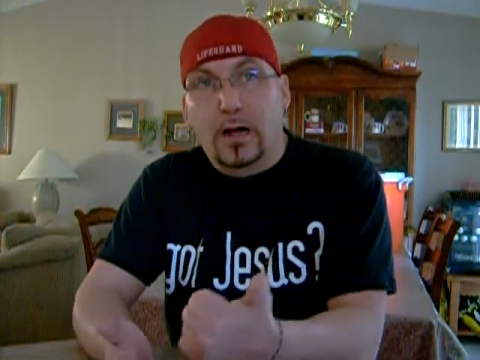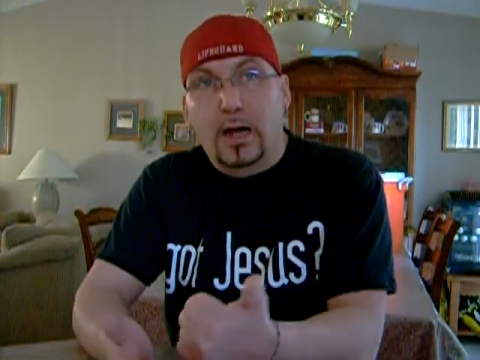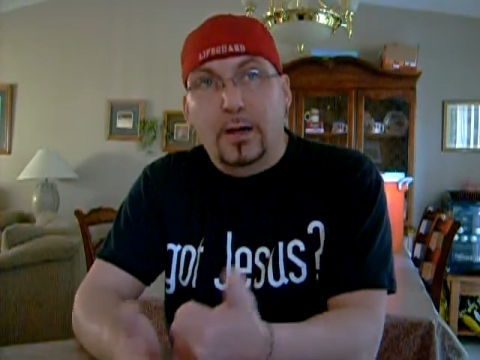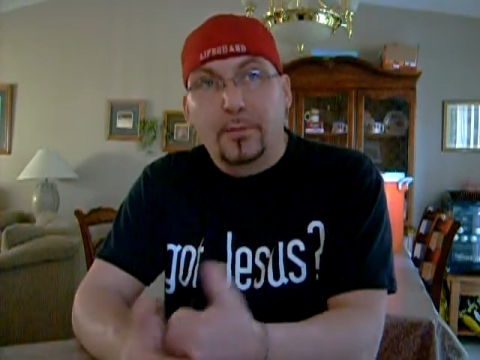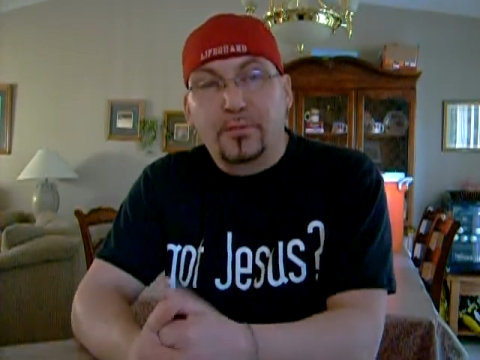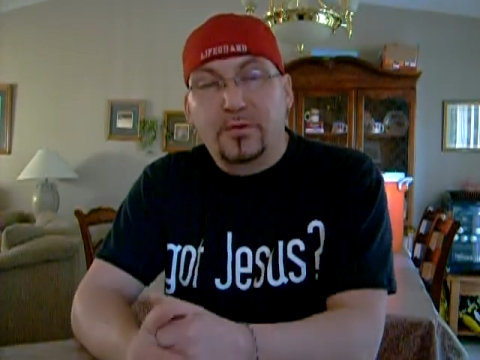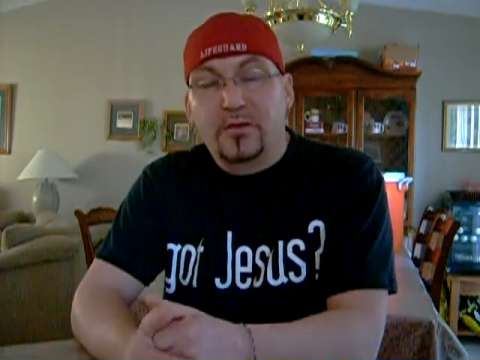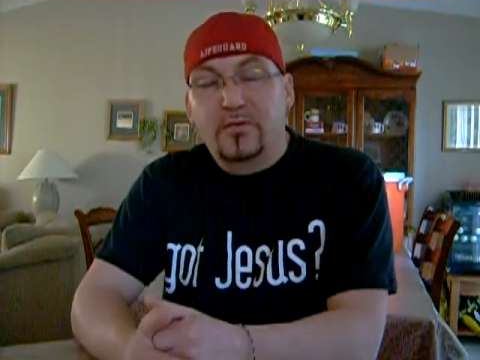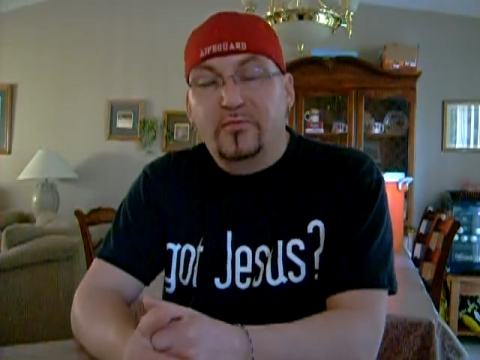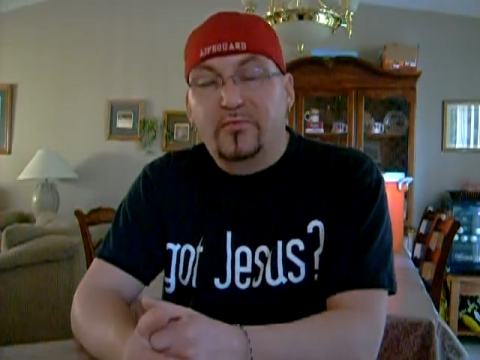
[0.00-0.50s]

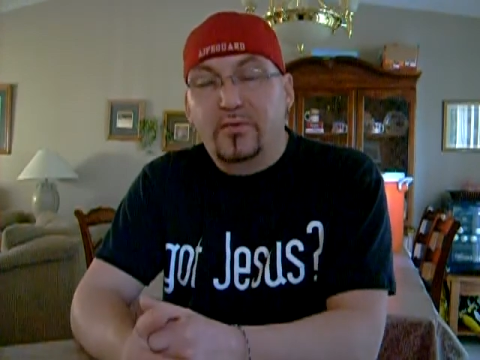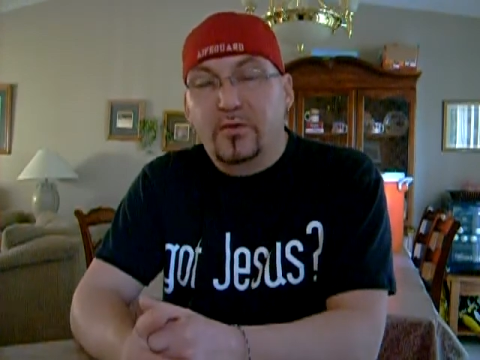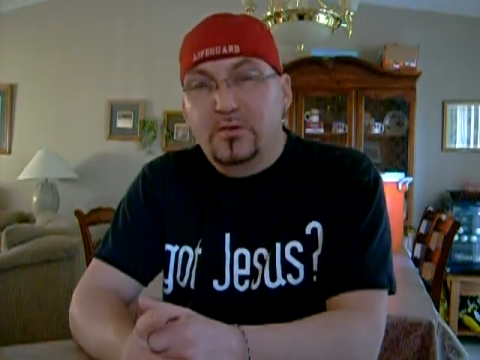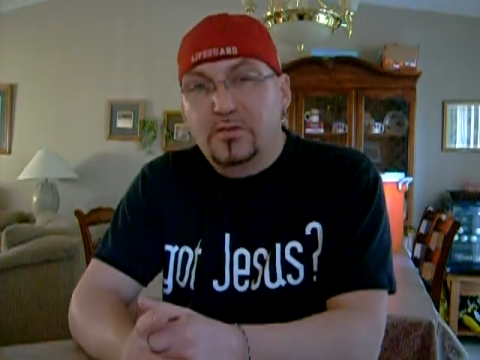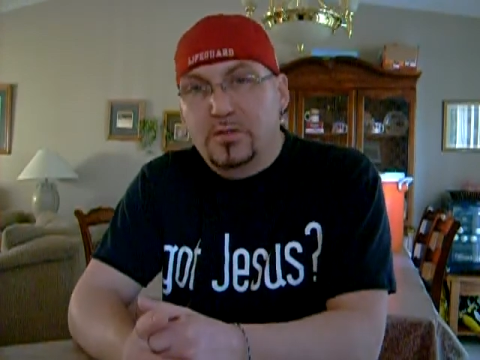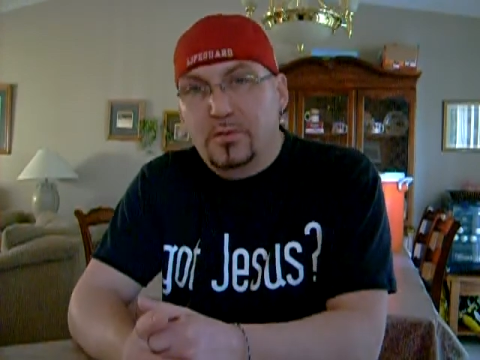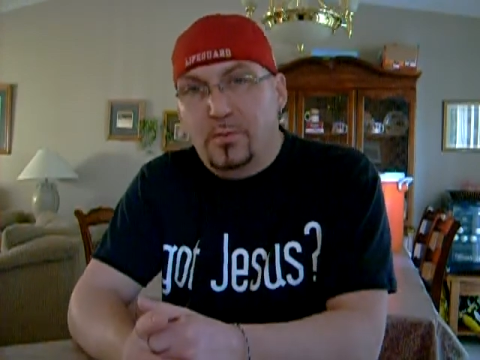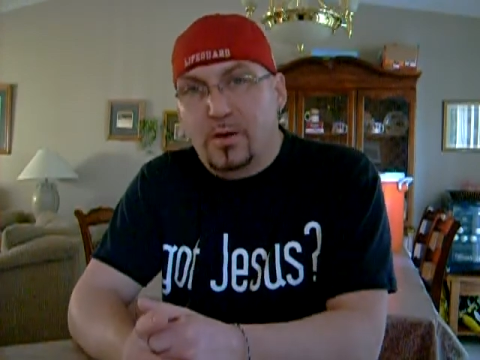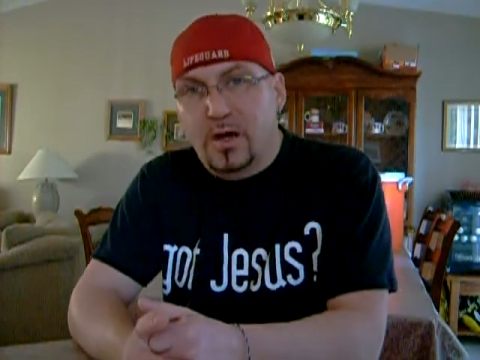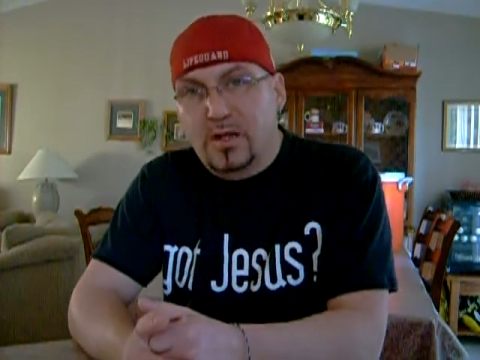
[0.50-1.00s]
I'm
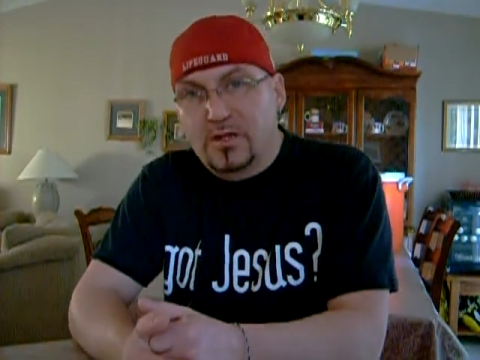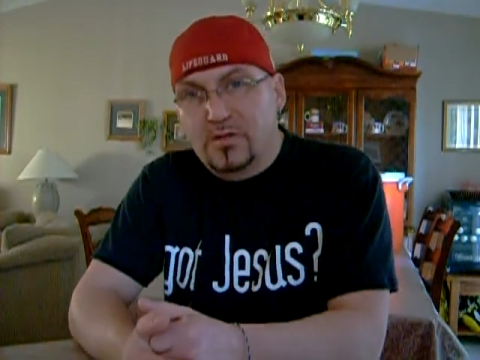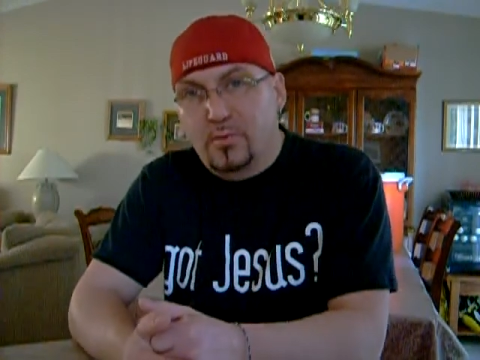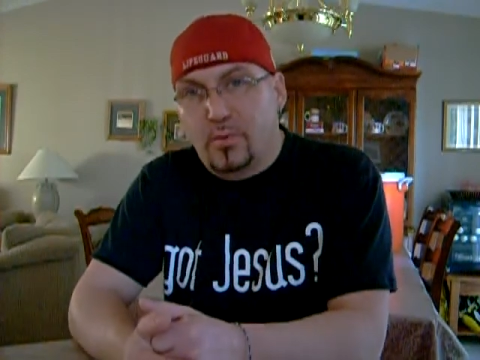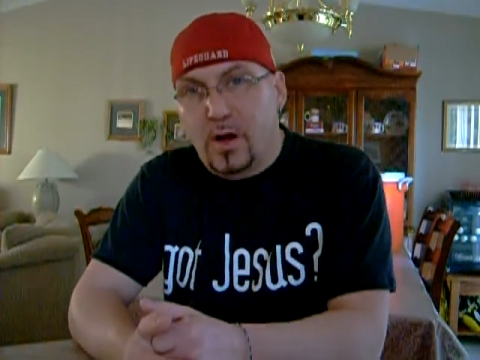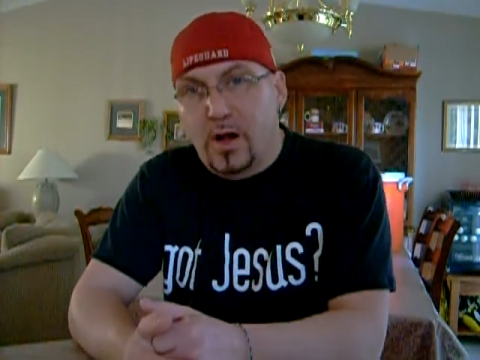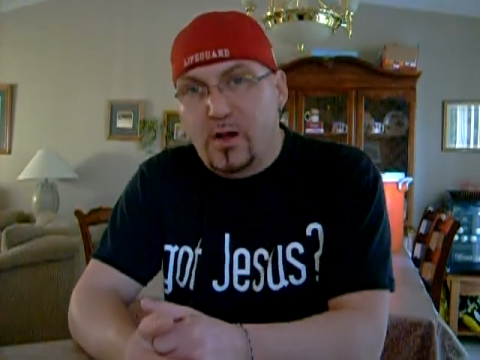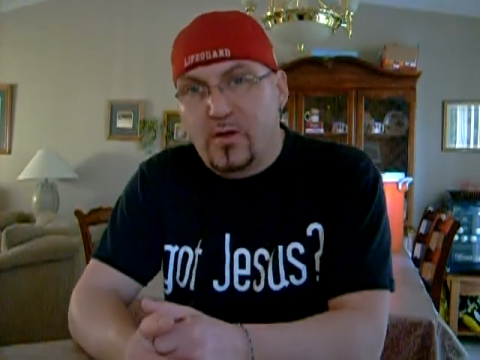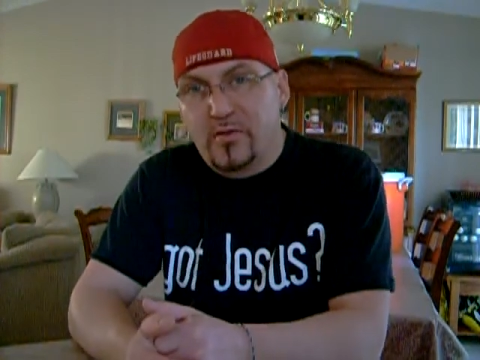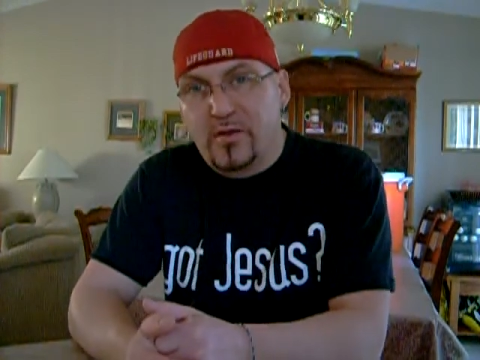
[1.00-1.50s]
confused about is
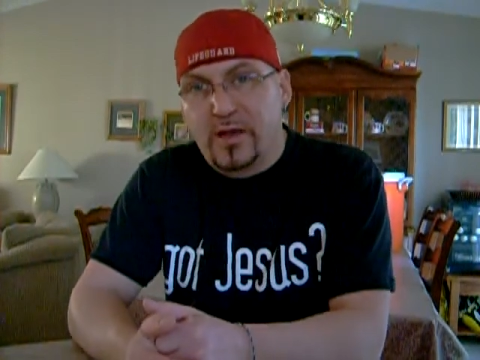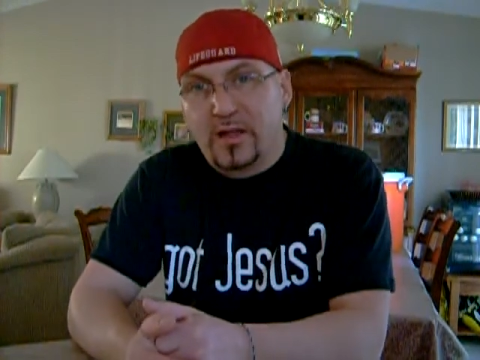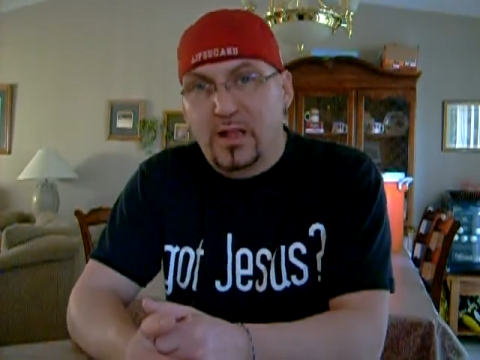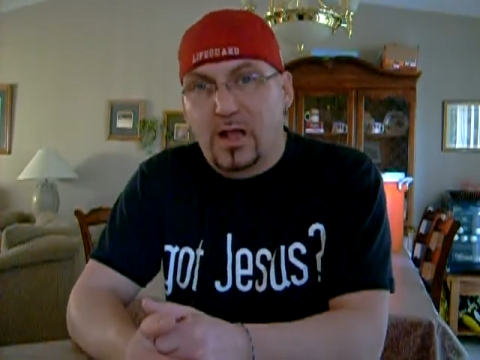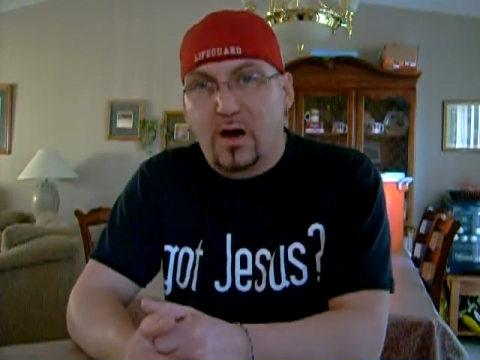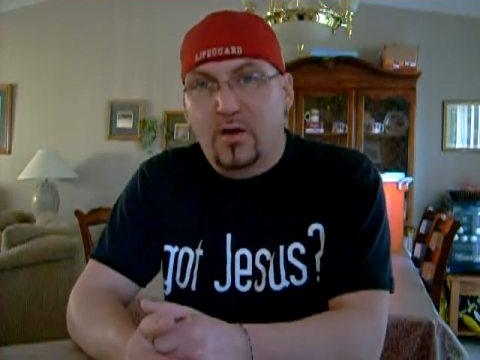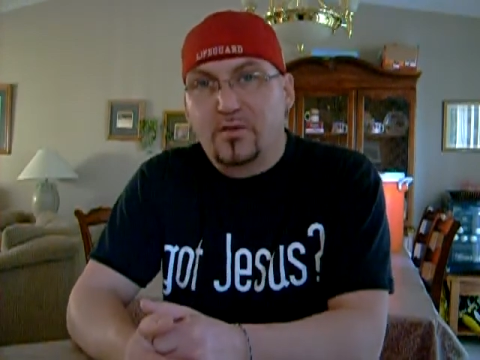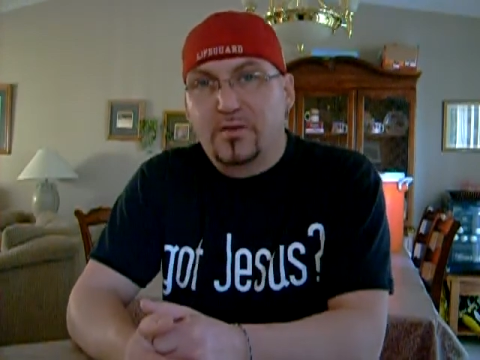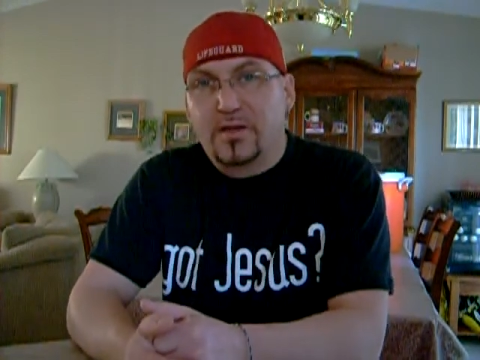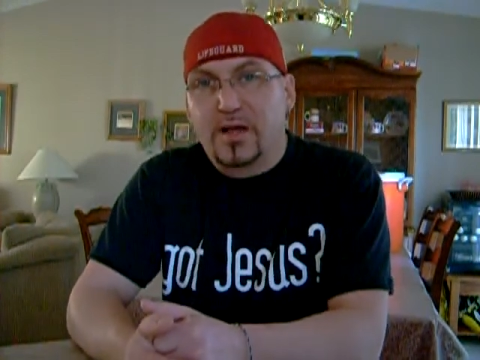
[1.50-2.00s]
why are they
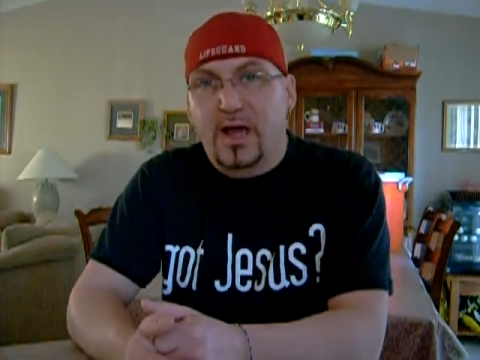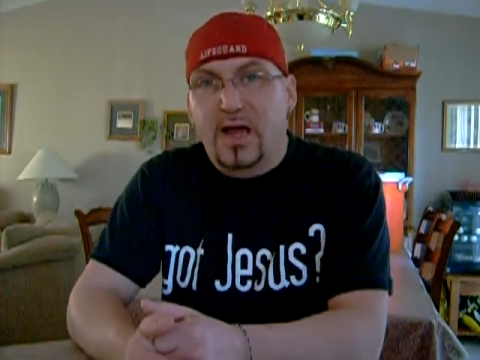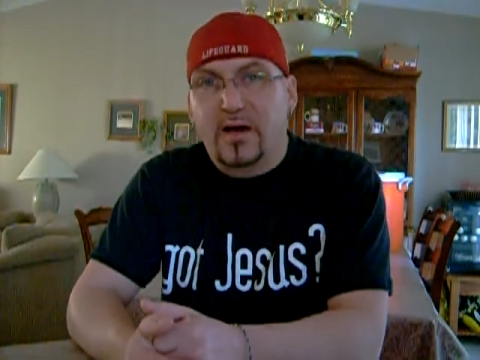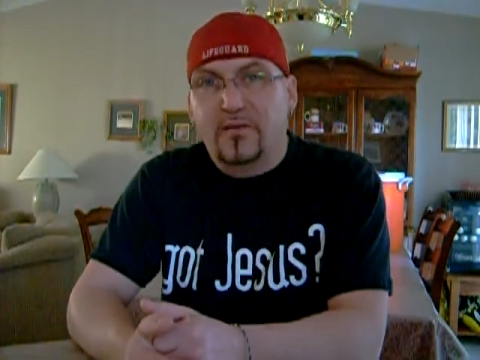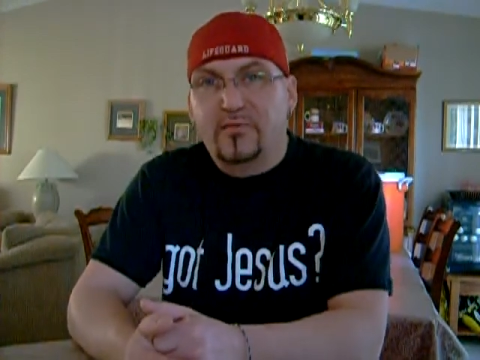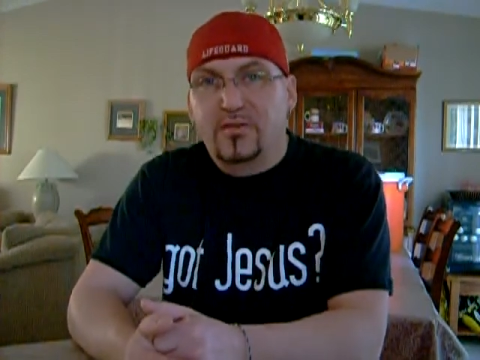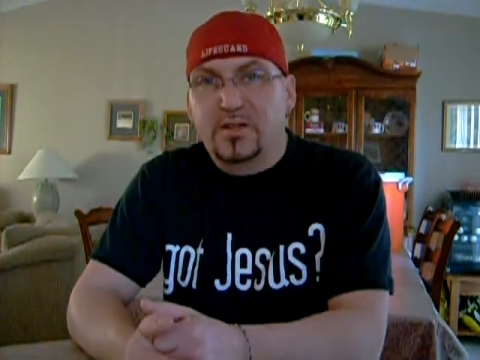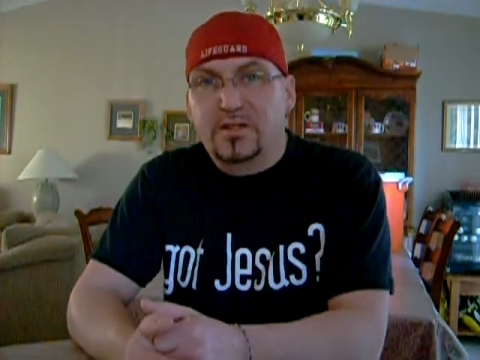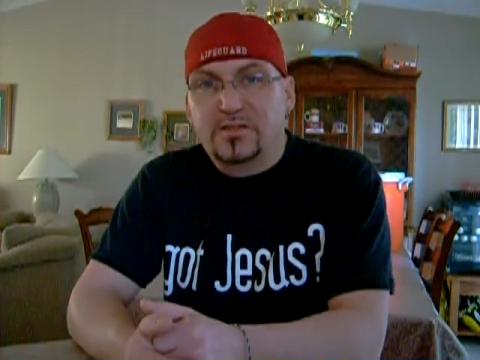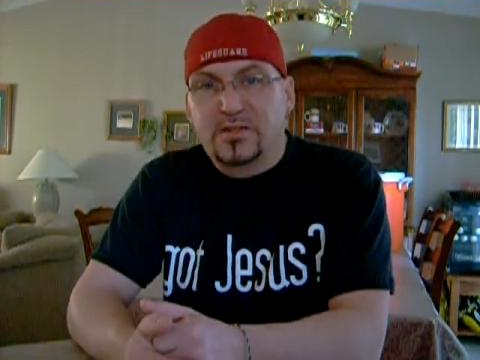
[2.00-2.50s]
allowed to
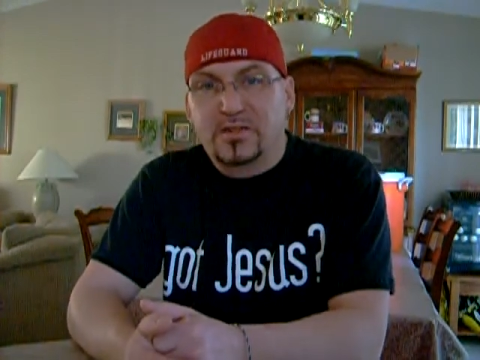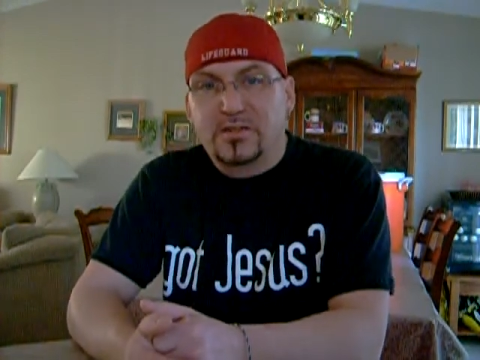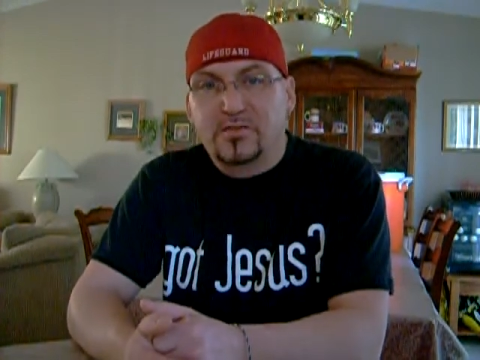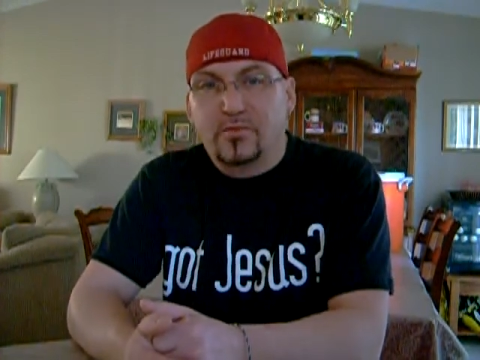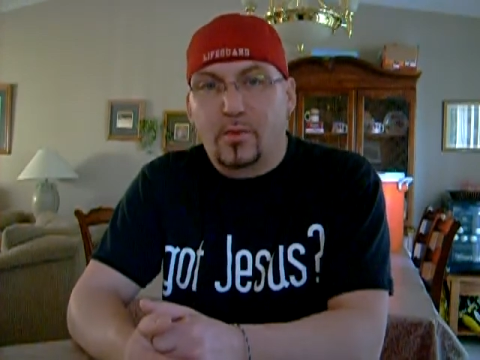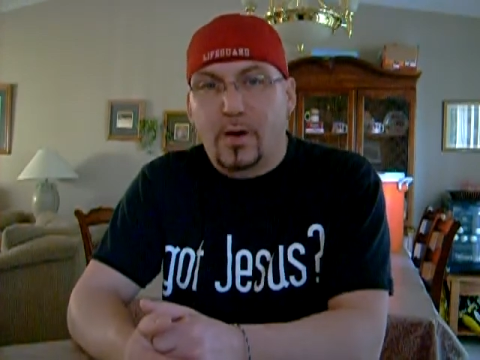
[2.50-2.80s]
have these things?